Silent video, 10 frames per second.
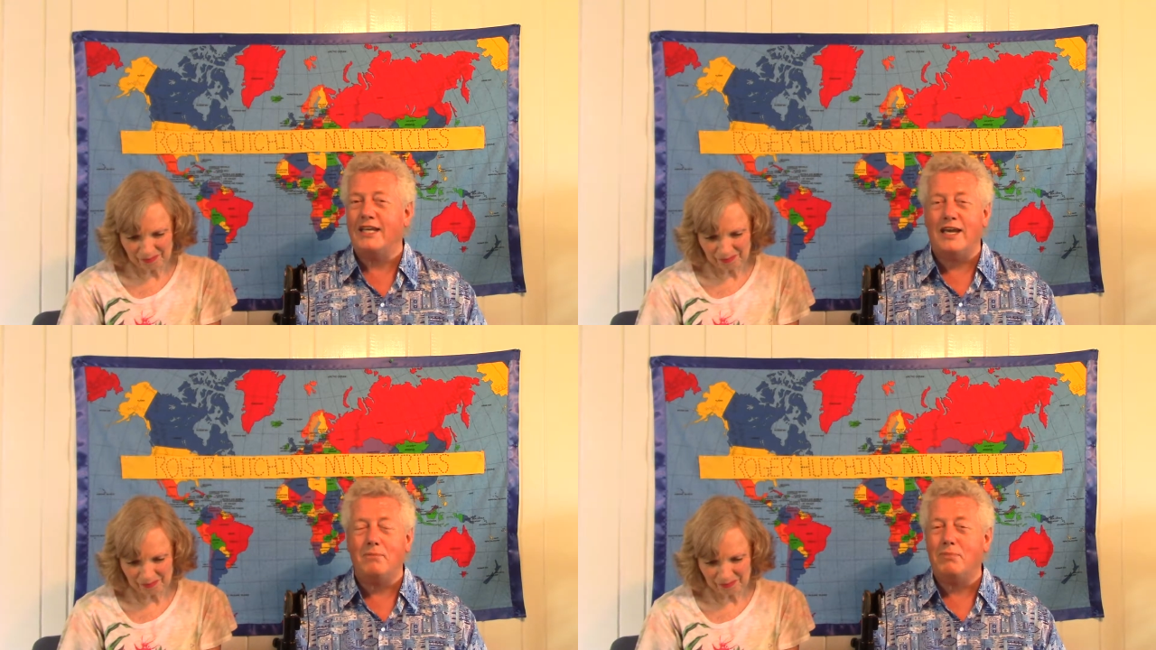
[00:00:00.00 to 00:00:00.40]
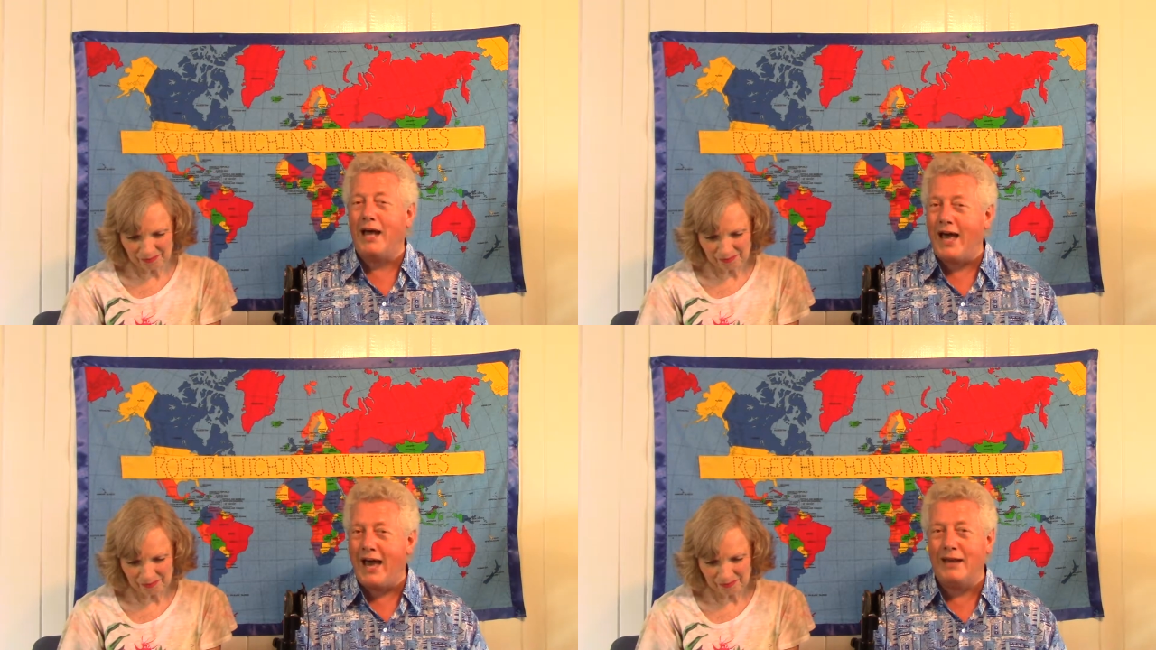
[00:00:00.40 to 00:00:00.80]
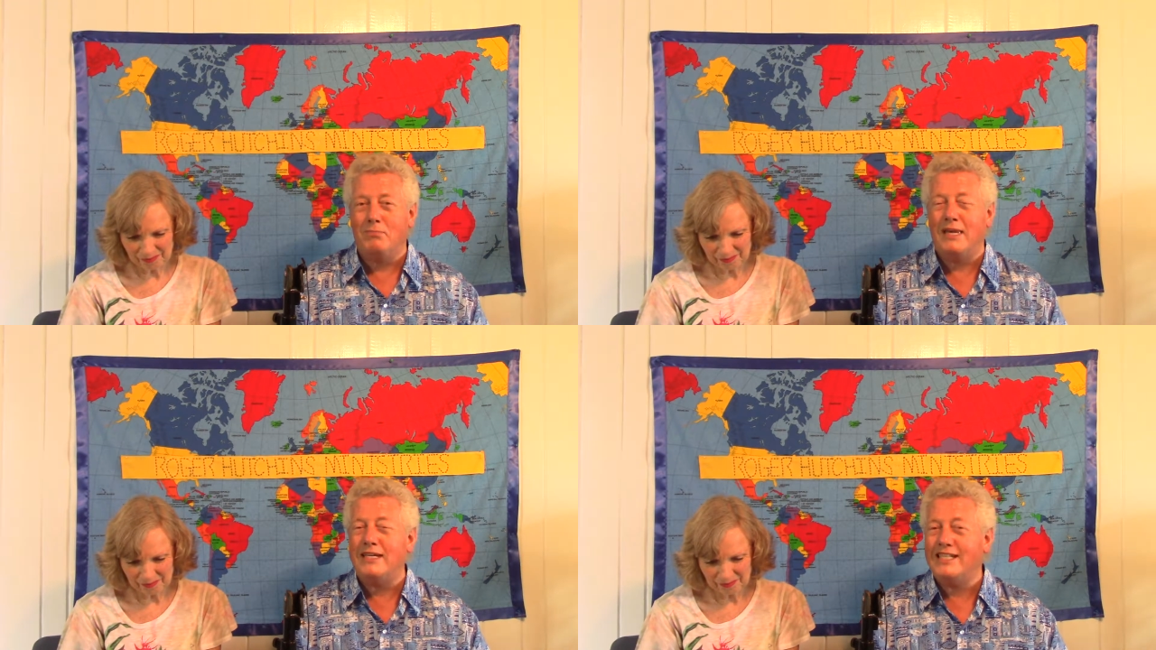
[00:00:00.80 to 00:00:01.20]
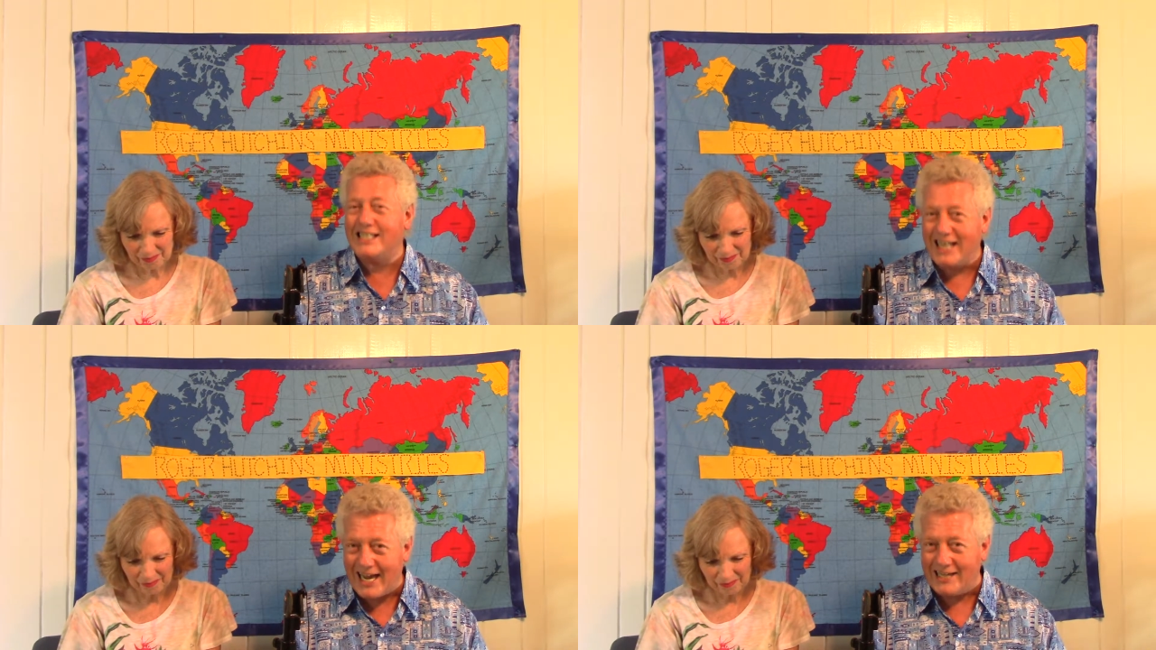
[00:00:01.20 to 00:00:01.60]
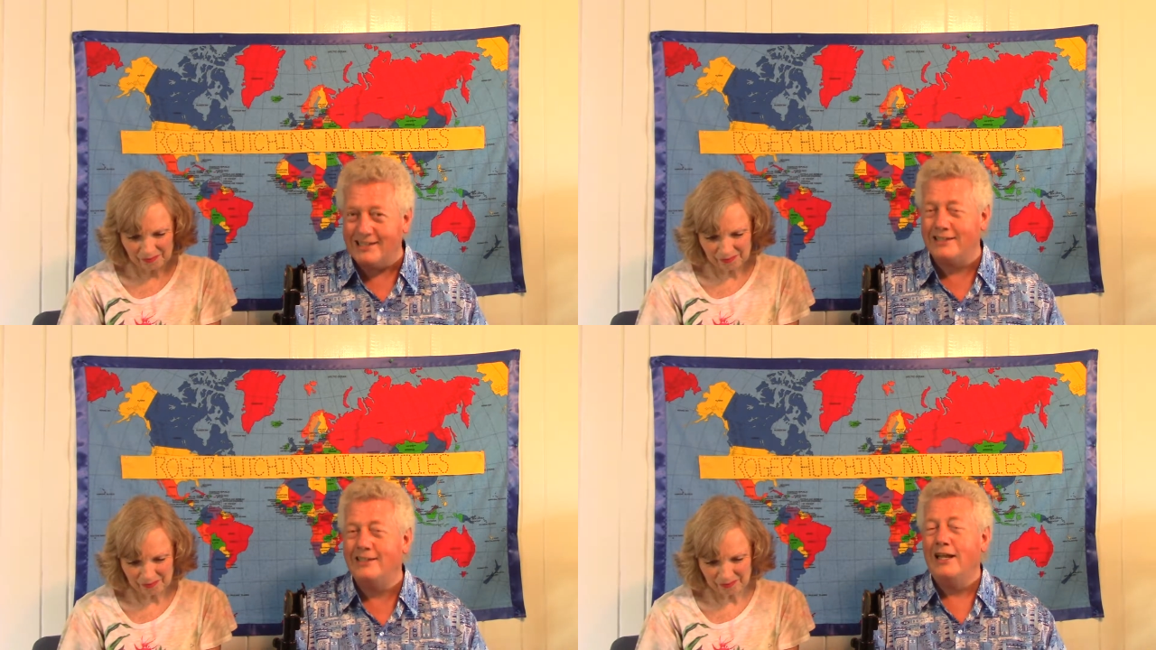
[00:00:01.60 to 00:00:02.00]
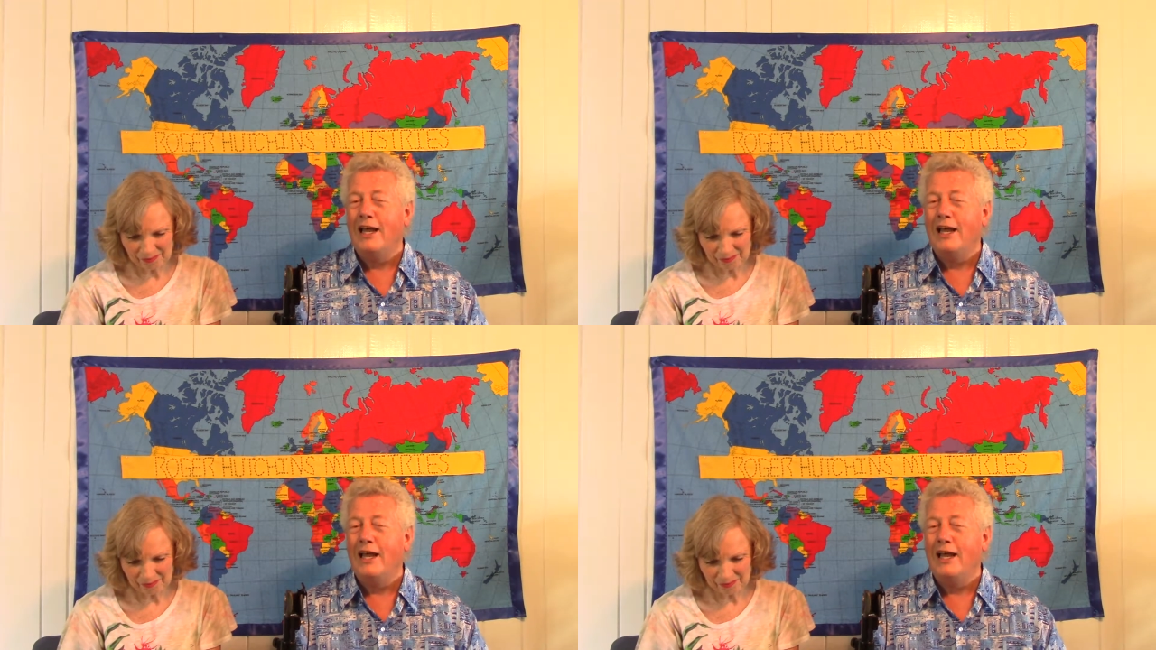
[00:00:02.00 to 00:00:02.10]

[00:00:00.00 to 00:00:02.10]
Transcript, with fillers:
Speaker 1: Get behind me, Satan.